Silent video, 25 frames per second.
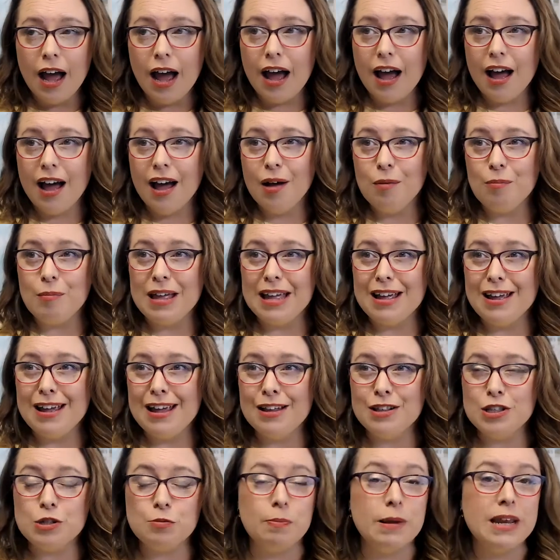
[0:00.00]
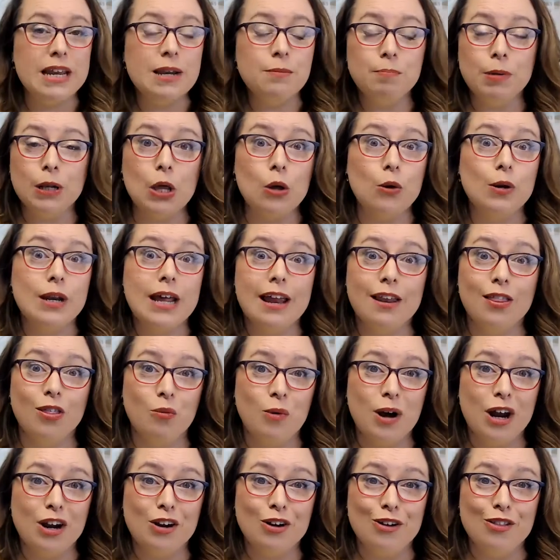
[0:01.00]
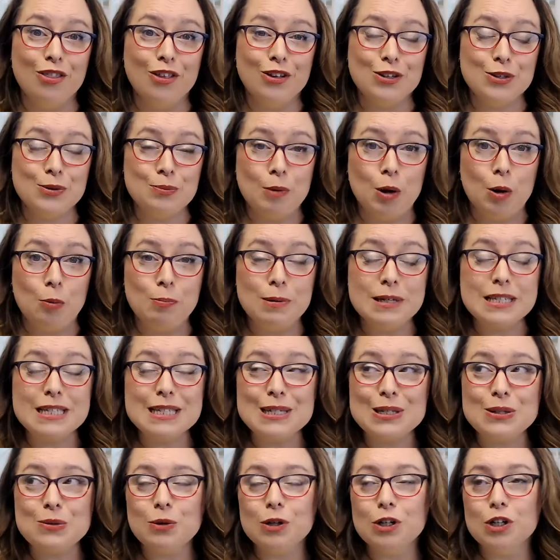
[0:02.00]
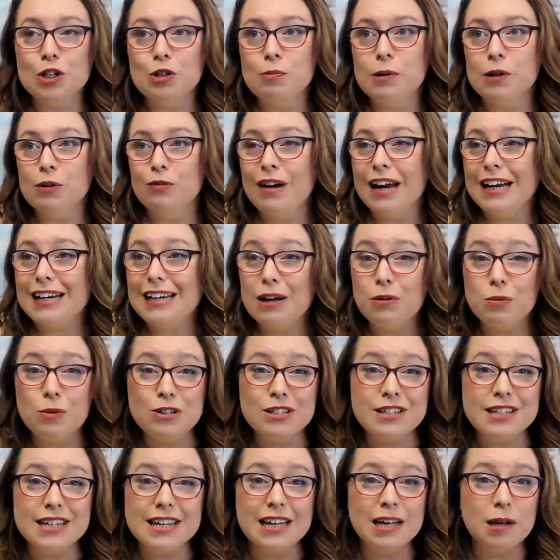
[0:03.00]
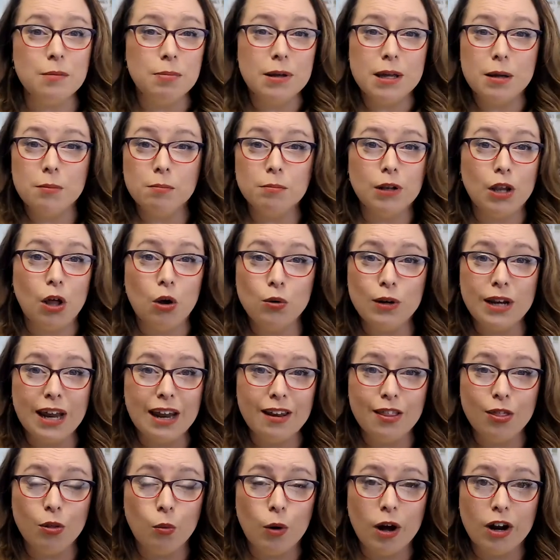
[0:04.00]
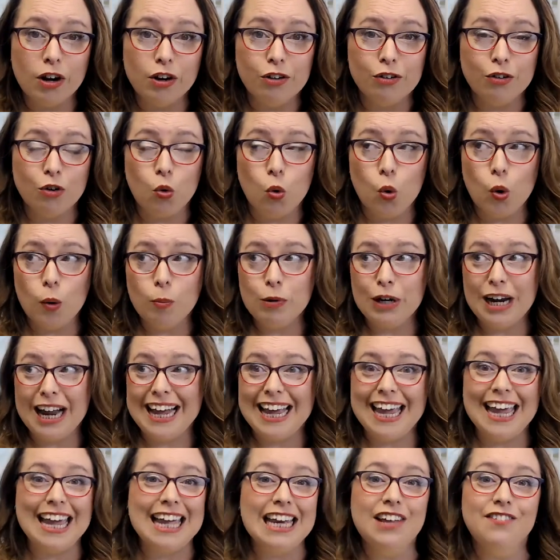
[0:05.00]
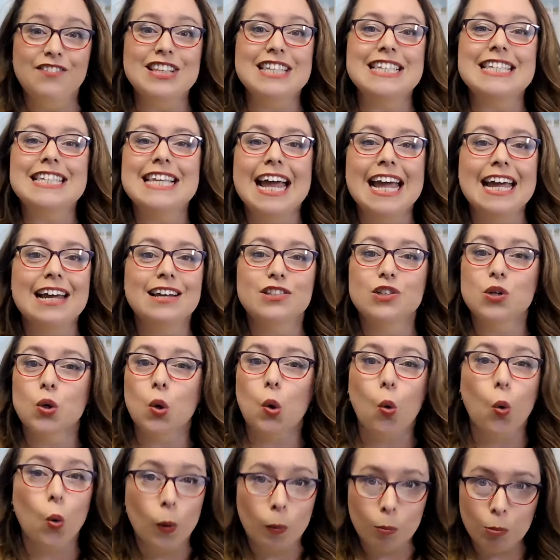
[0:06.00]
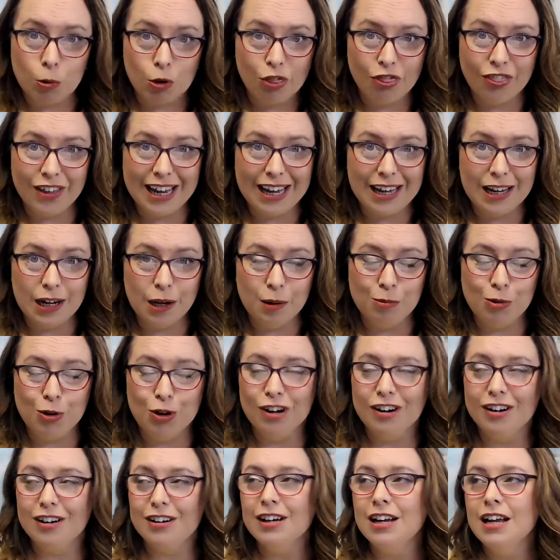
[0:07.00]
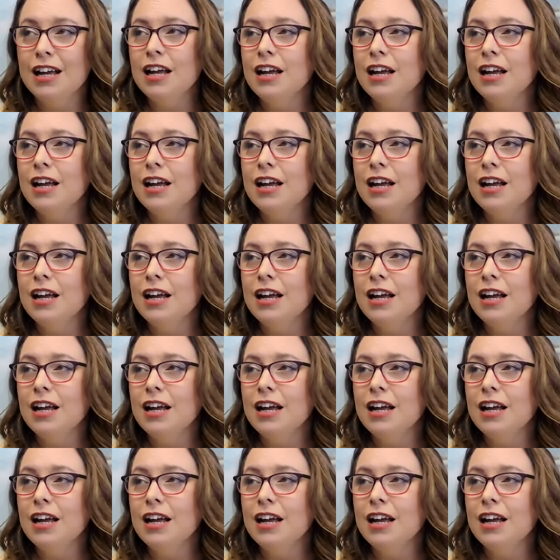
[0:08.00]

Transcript: It's been blown out of the water in the small business world, but right now we're seeing it being blown out of the water in corporate. I can't even say it's a corporate thing anymore.